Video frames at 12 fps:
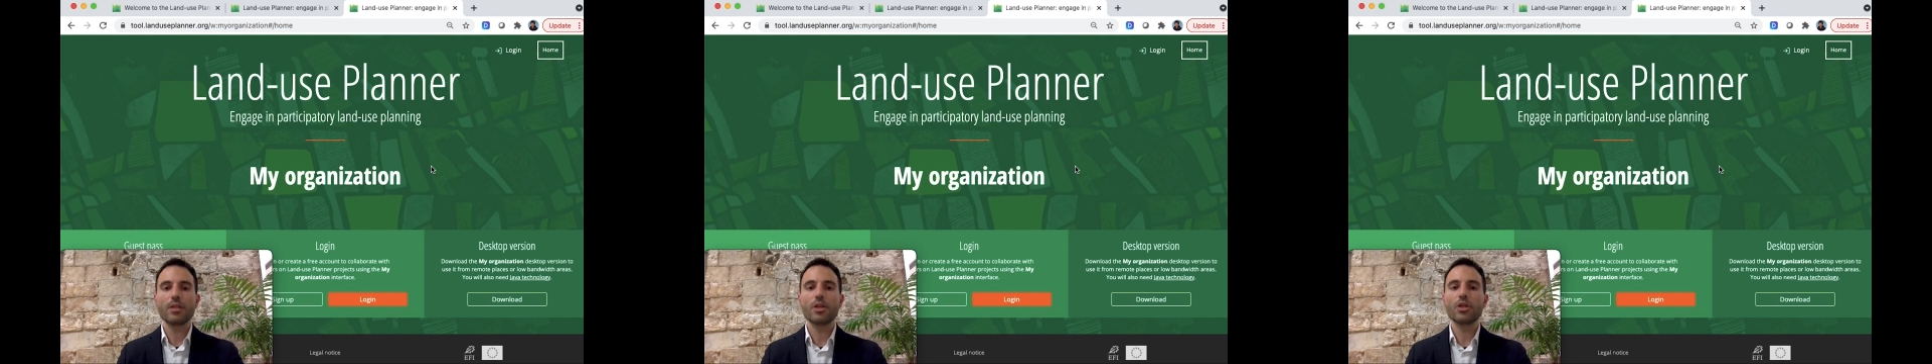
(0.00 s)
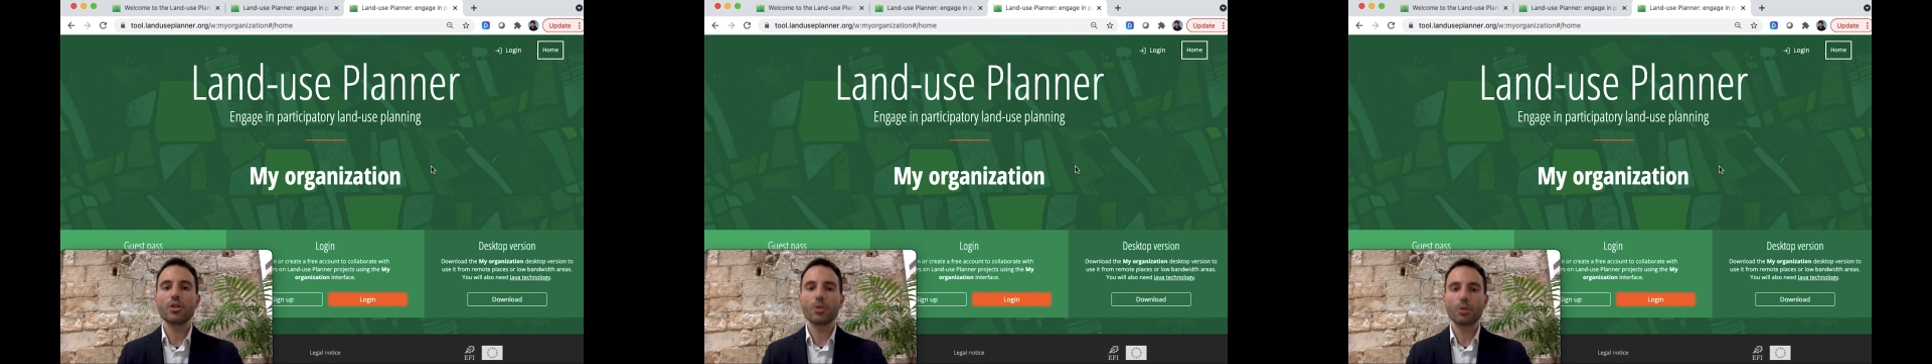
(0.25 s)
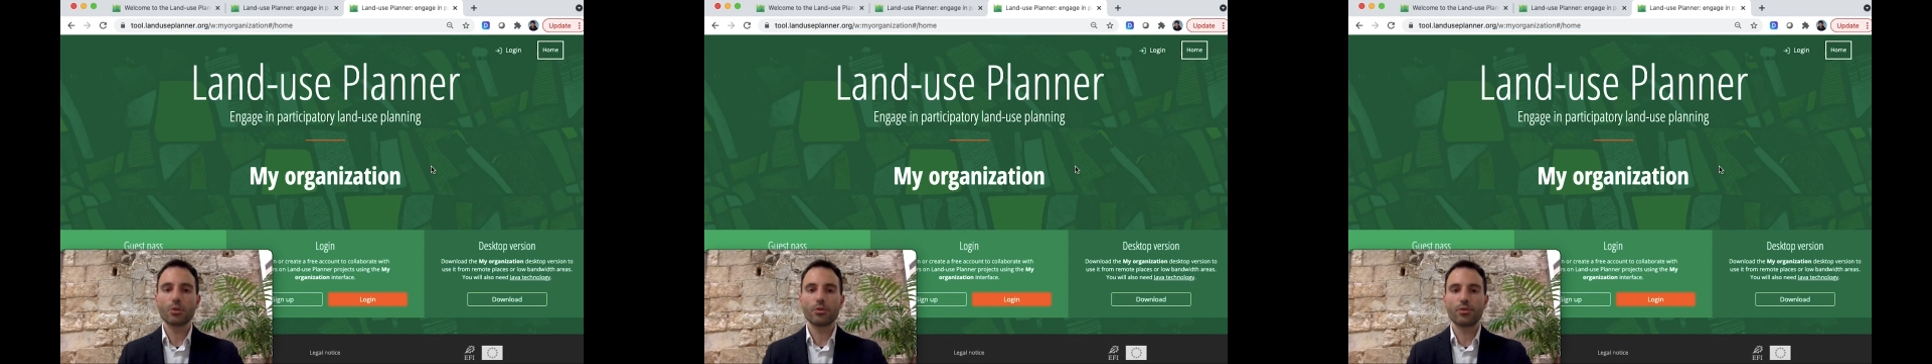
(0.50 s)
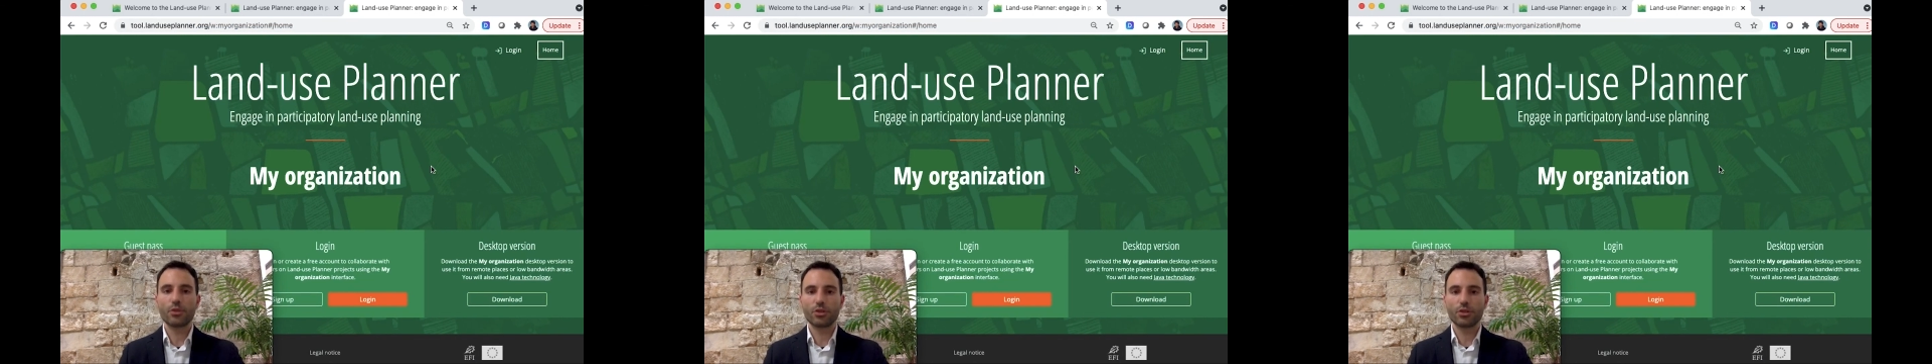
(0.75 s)
your
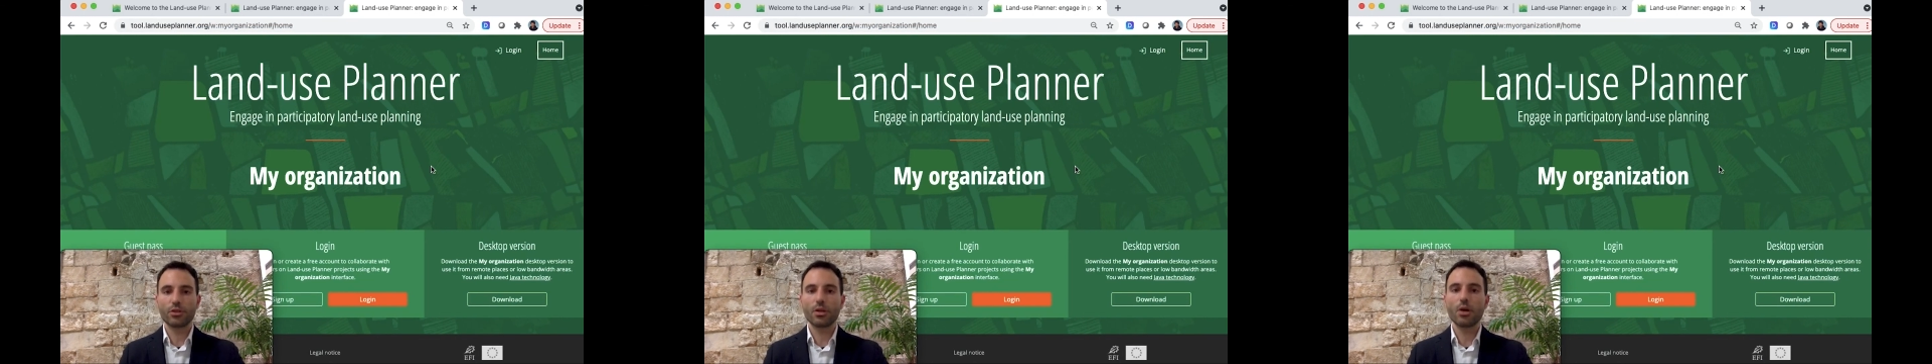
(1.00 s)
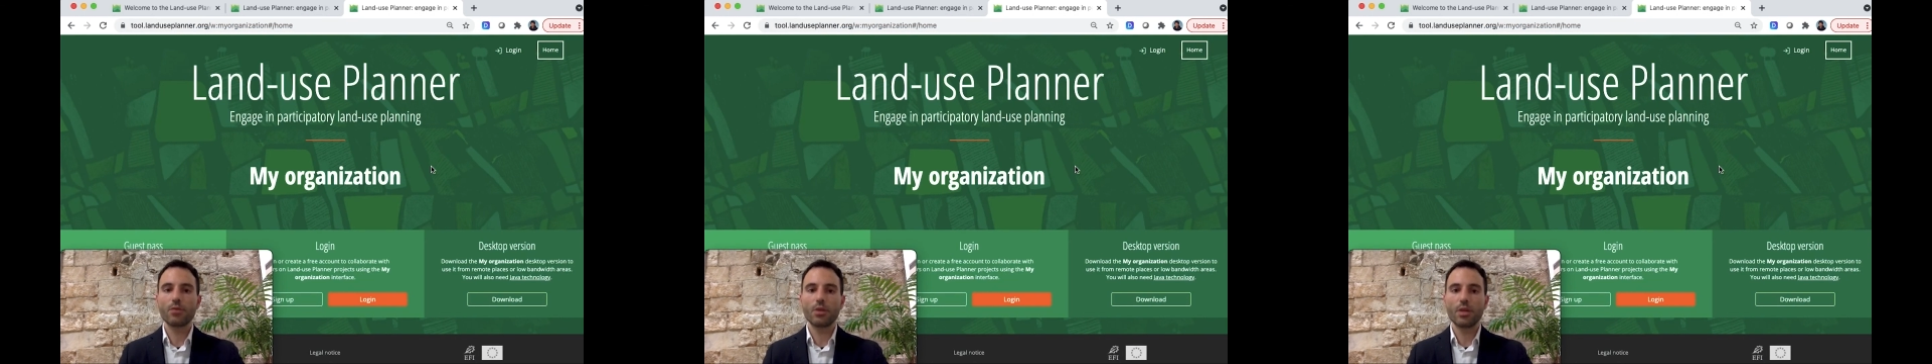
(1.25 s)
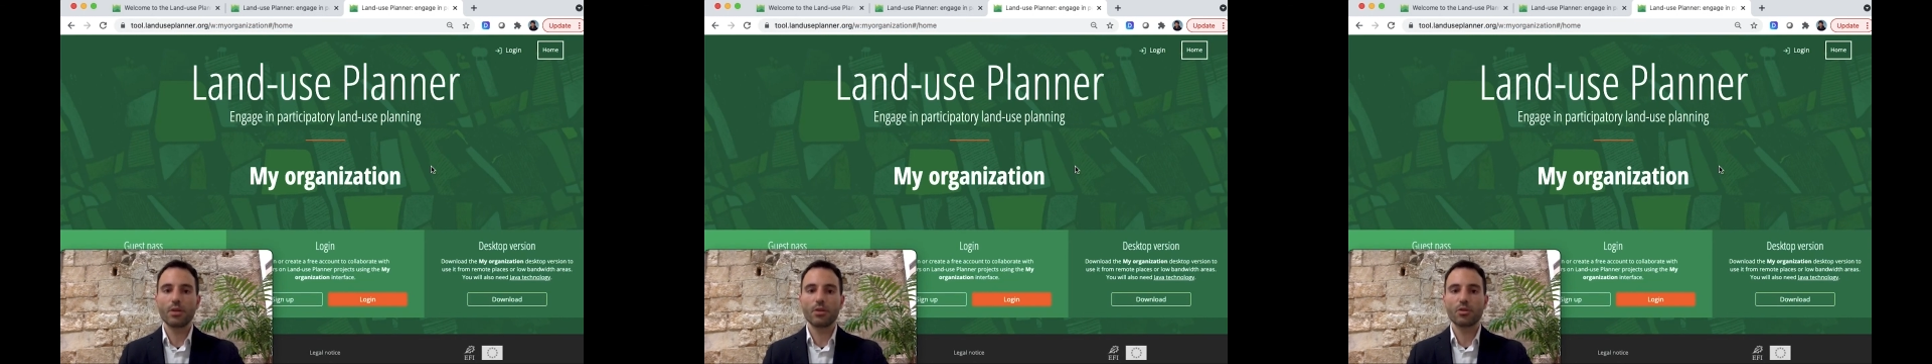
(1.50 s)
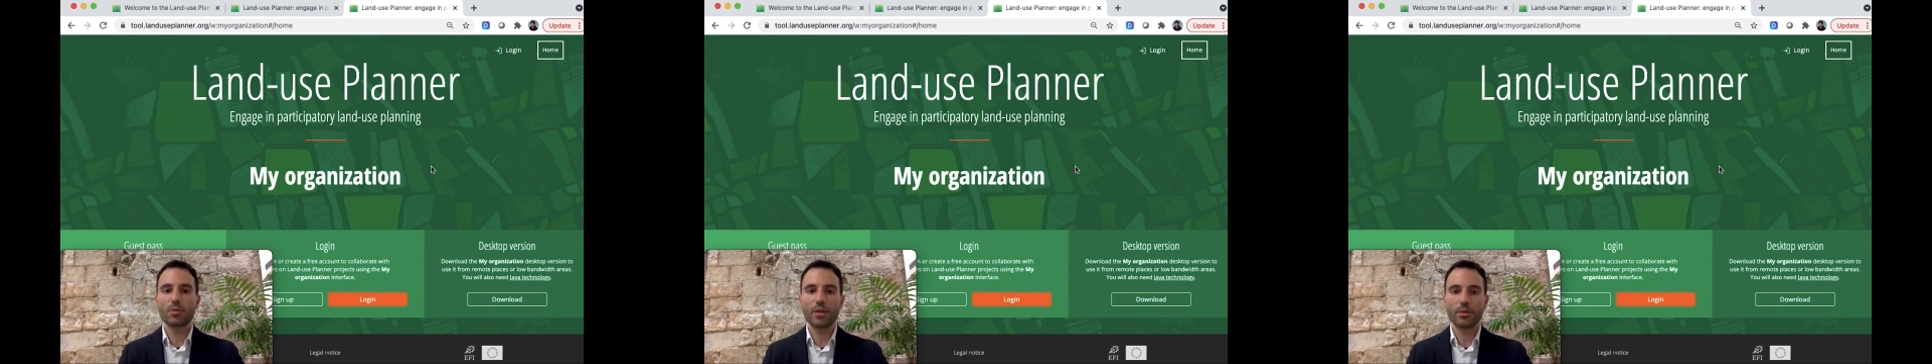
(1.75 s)
version of the land use
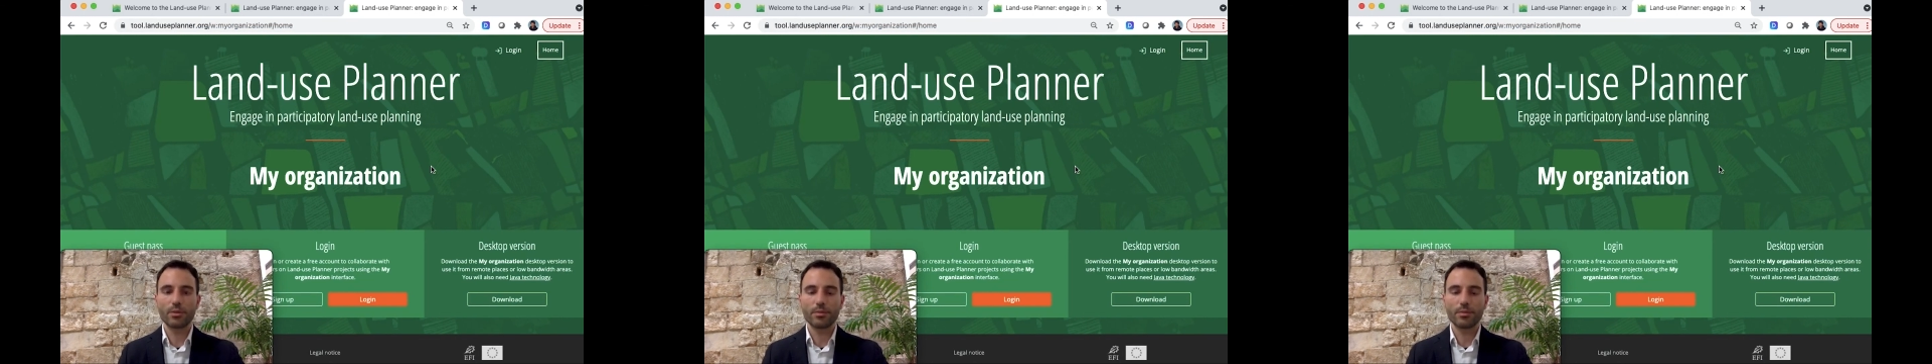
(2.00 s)
planner.